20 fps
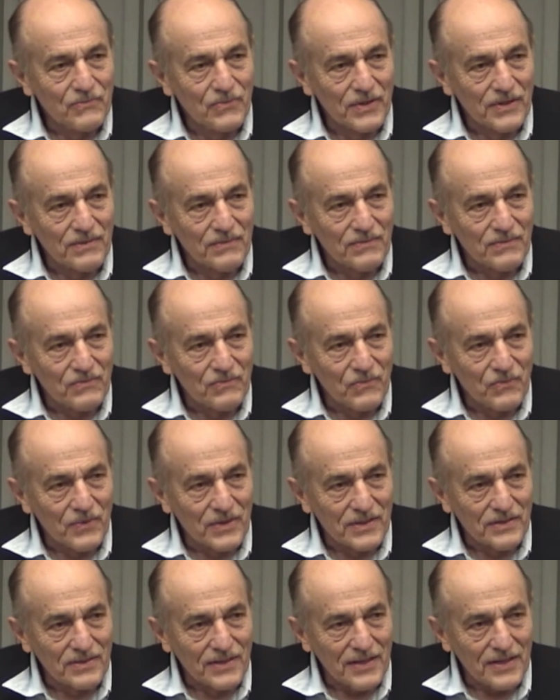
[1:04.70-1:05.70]
we're,
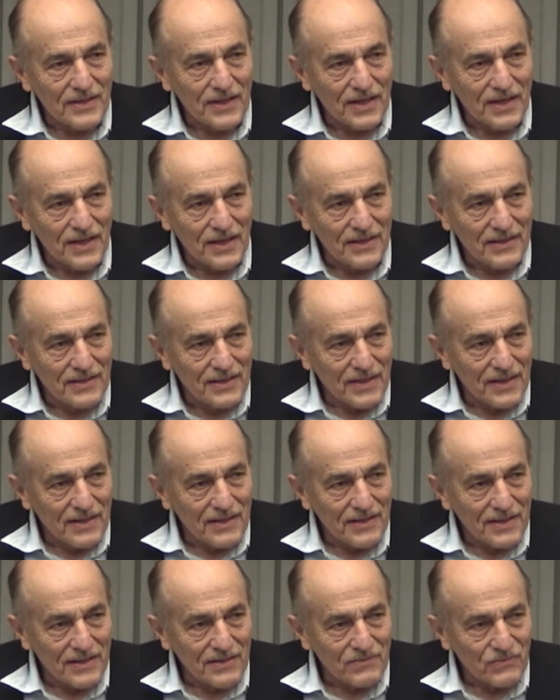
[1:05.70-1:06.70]
we're
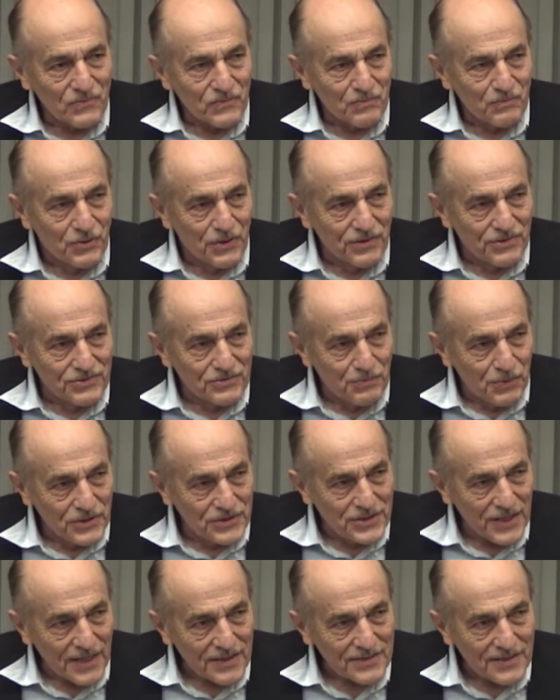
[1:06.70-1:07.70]
pro
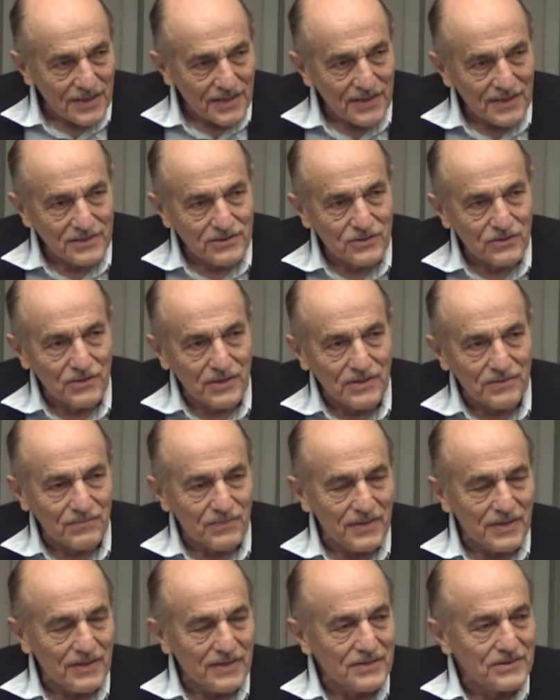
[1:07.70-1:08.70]
projecting into a,
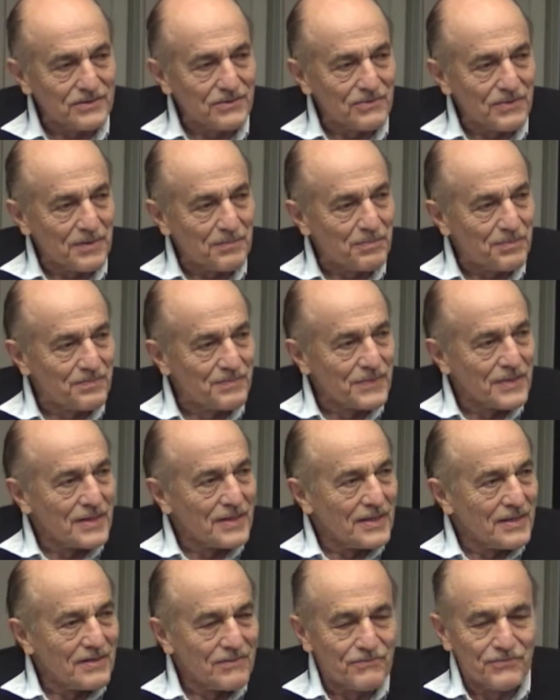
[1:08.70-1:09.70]
into a
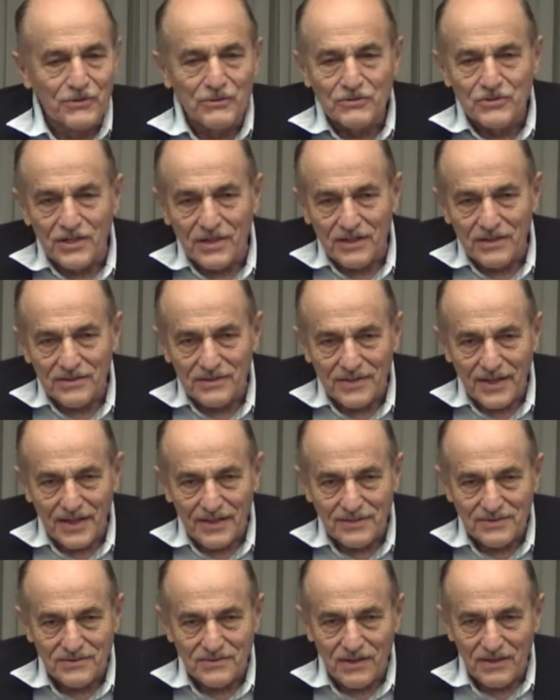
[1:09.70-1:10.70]
future
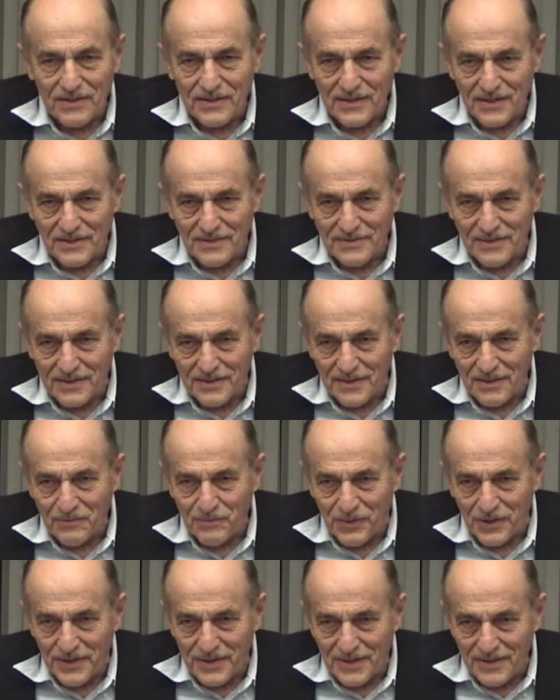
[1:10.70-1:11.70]
that is,
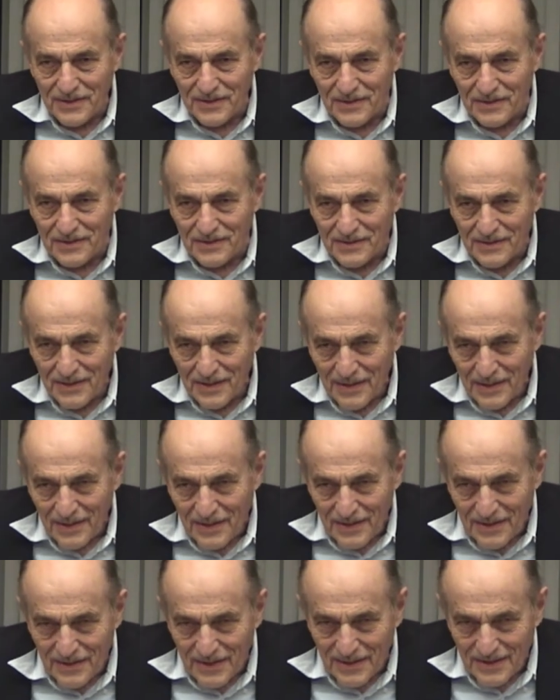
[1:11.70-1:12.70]
looking pretty
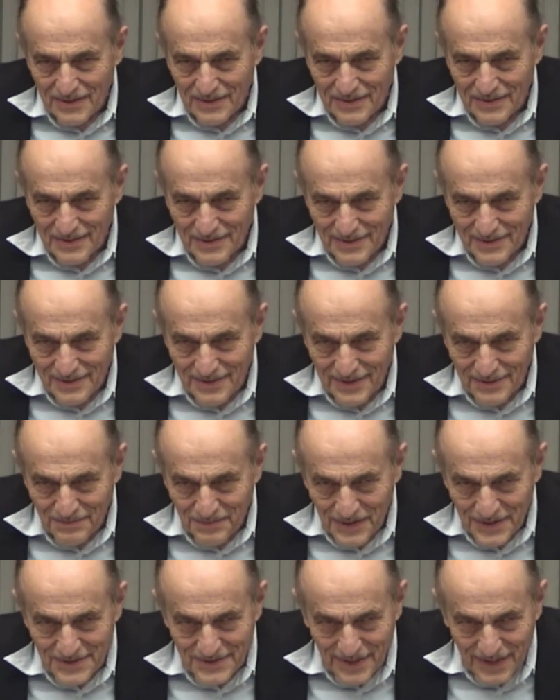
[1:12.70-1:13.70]

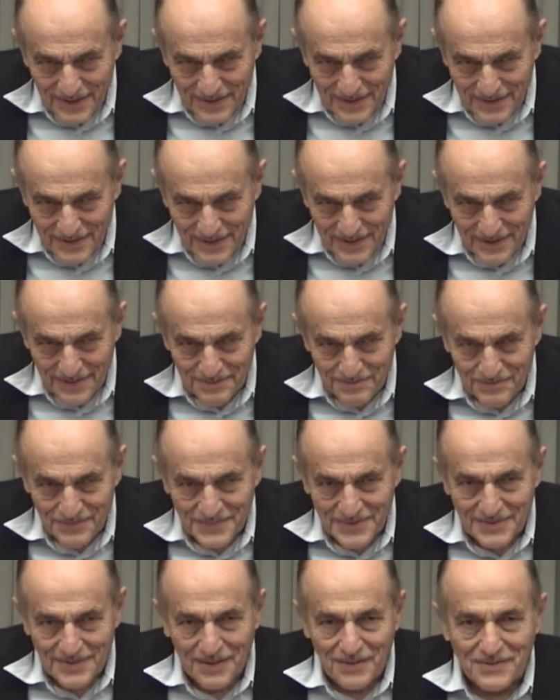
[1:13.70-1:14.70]
much like
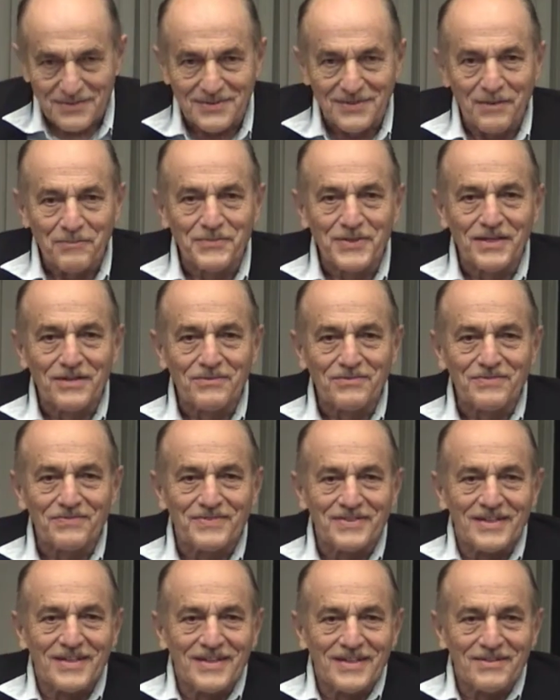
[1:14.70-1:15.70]
um, so
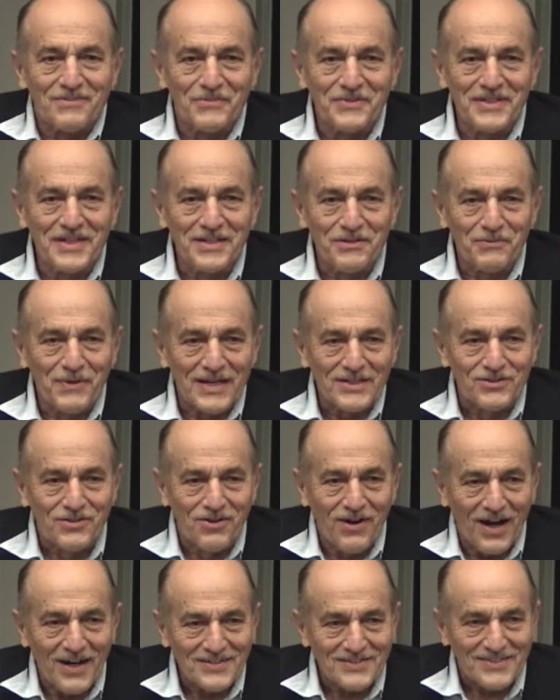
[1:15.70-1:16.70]
something we need Red
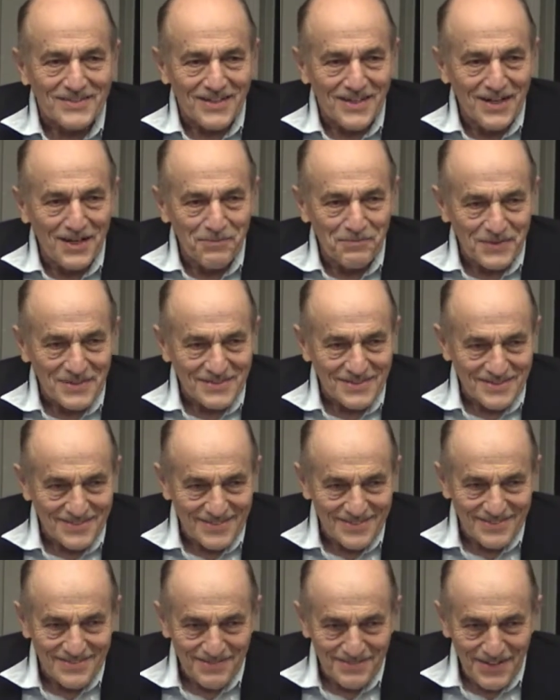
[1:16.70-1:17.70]
Cross to help
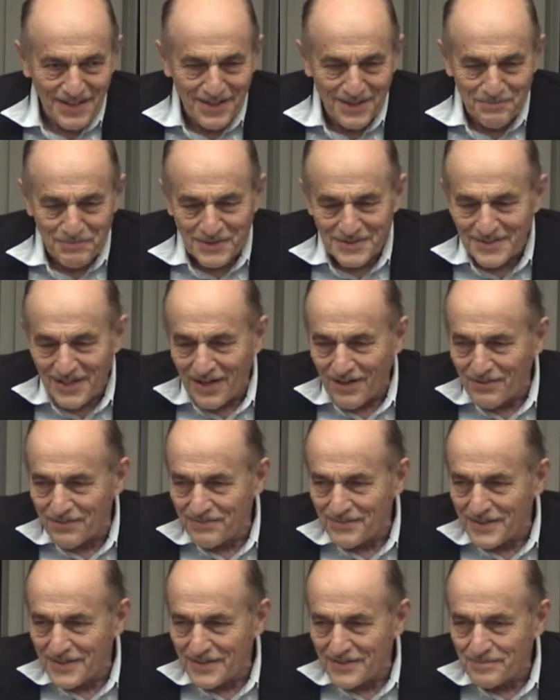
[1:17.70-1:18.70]
us help us out
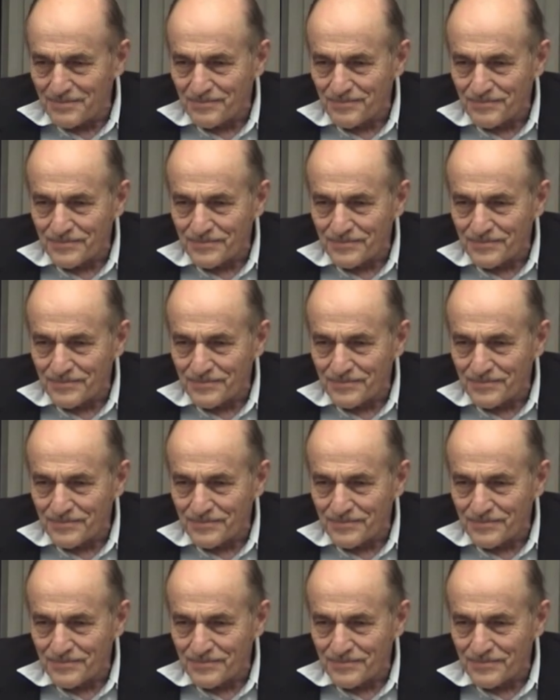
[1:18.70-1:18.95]
of it.